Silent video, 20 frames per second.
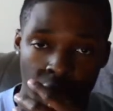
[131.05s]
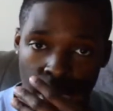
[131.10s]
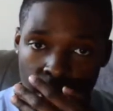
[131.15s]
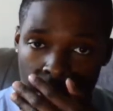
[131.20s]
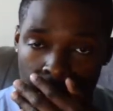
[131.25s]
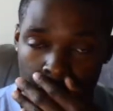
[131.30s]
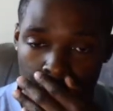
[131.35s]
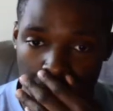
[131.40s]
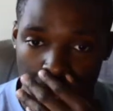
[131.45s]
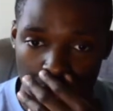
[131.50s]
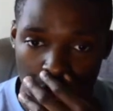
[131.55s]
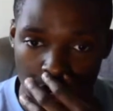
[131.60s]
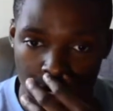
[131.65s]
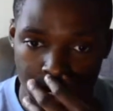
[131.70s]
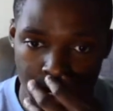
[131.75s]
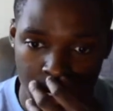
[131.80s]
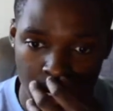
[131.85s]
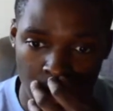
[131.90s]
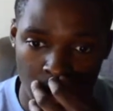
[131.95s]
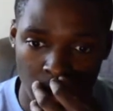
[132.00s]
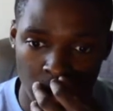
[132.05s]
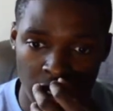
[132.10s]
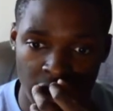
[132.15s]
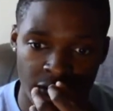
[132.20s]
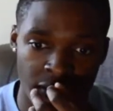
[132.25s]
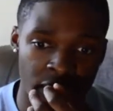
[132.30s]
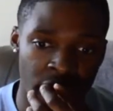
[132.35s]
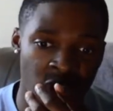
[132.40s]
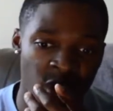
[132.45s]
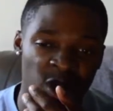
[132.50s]
Also,
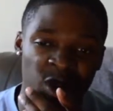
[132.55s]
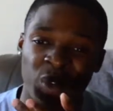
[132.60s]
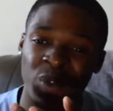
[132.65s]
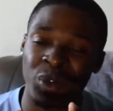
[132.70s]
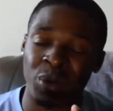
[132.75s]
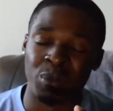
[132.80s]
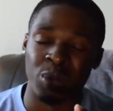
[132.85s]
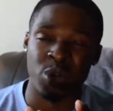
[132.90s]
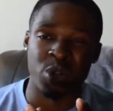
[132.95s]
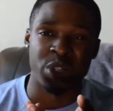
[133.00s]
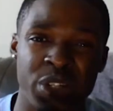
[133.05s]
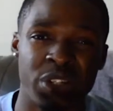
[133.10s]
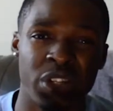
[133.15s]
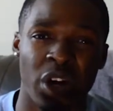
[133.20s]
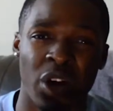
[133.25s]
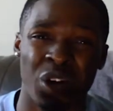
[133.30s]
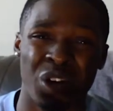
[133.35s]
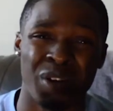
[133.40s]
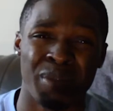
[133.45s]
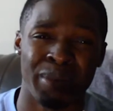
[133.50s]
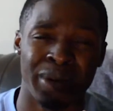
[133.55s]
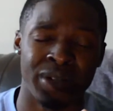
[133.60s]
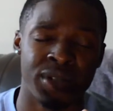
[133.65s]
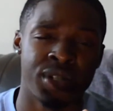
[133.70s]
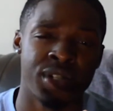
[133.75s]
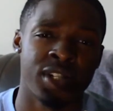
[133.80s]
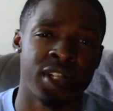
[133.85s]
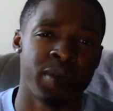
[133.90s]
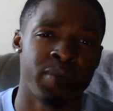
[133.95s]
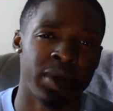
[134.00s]
even though we're mostly talking about
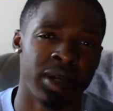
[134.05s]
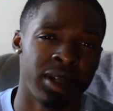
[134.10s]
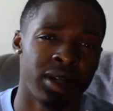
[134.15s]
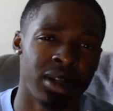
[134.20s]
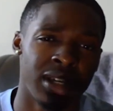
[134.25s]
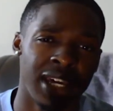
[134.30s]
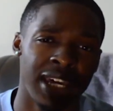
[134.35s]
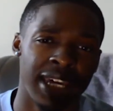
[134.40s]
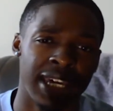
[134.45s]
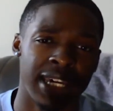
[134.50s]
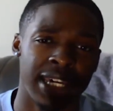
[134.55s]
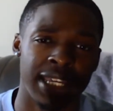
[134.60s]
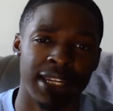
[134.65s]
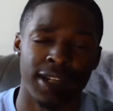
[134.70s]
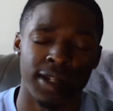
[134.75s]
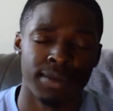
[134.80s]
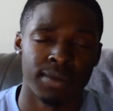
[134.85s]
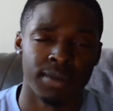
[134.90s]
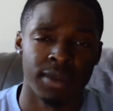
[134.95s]
semen and